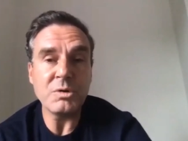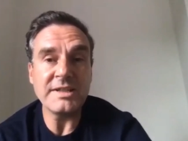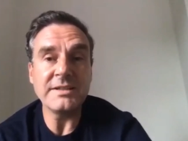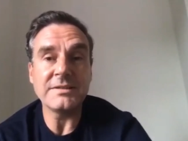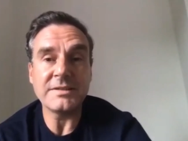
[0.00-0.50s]

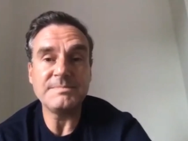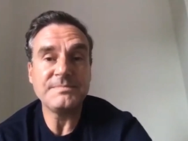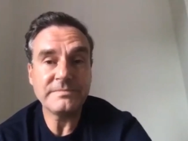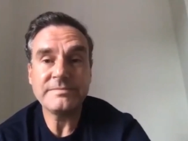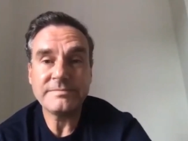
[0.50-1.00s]
deals.
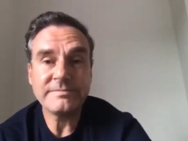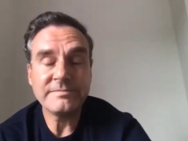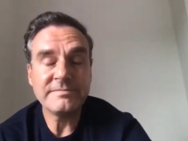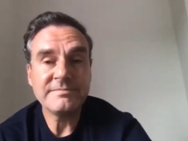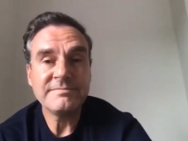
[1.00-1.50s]

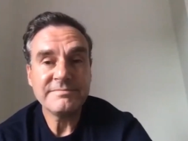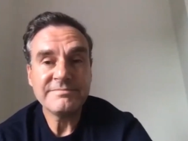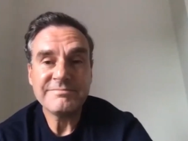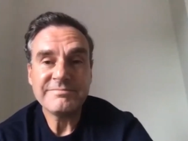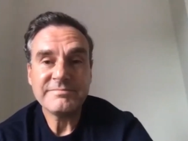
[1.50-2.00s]

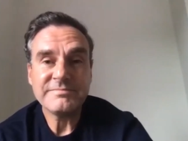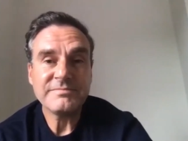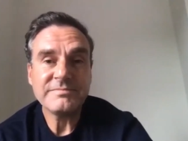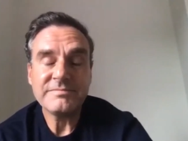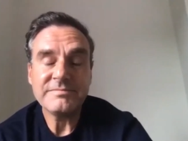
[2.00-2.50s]
Perfect. And is